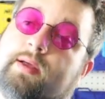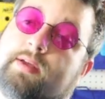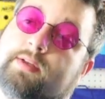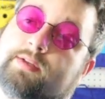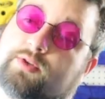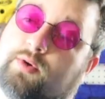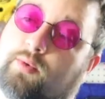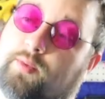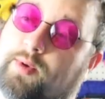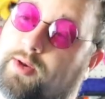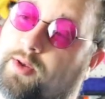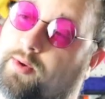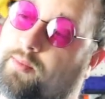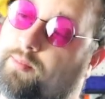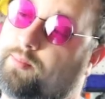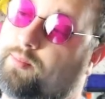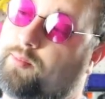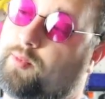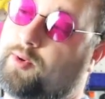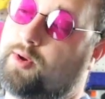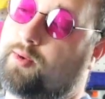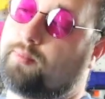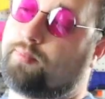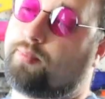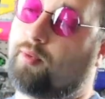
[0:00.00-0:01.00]
so when
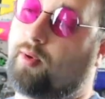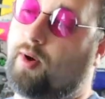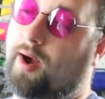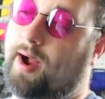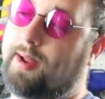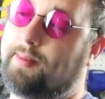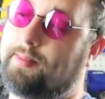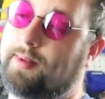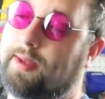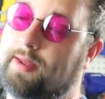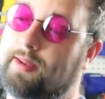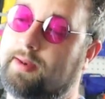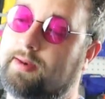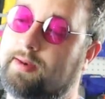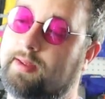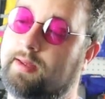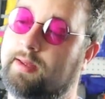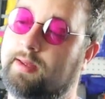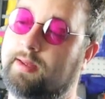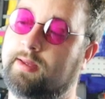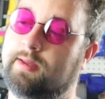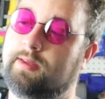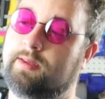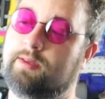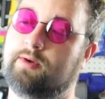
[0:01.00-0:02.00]
you prime it,
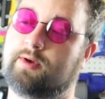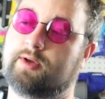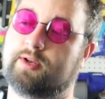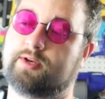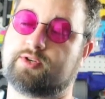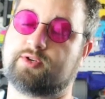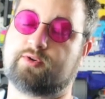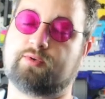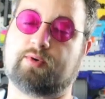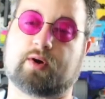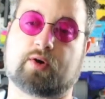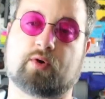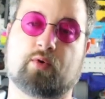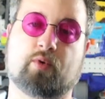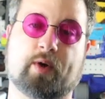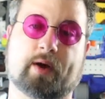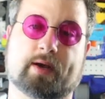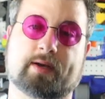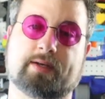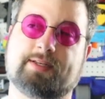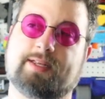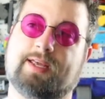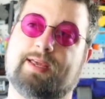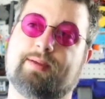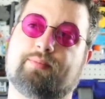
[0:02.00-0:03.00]
you could do a
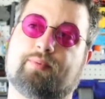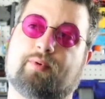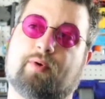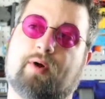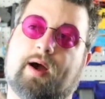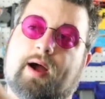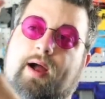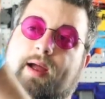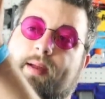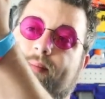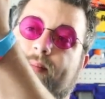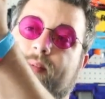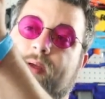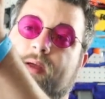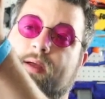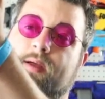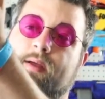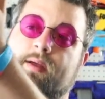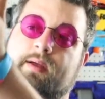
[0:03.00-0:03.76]
quick D-prime